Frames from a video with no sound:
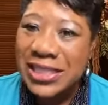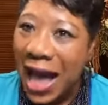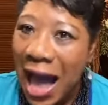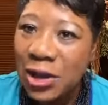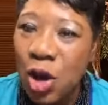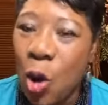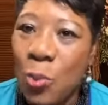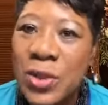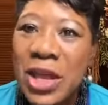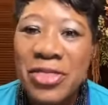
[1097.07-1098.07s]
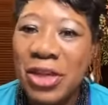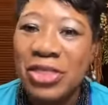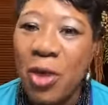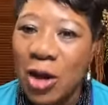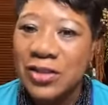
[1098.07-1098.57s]
He says, I know
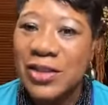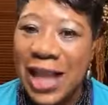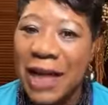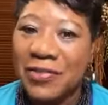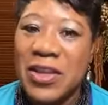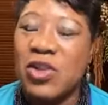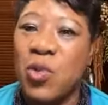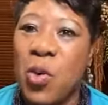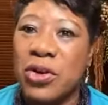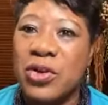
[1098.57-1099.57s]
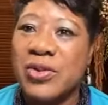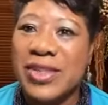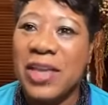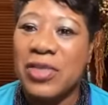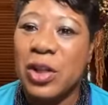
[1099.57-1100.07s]
the thoughts that I think toward you,
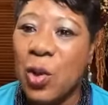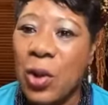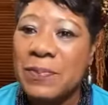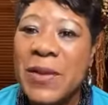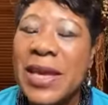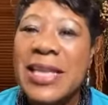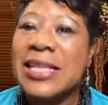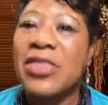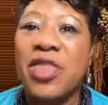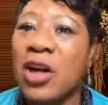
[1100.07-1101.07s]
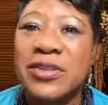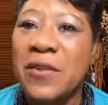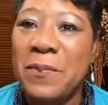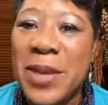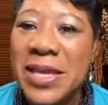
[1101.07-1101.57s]
said the Lord. He said,
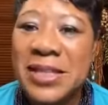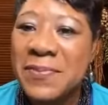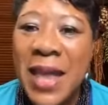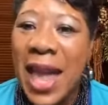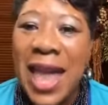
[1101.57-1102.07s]
thoughts of peace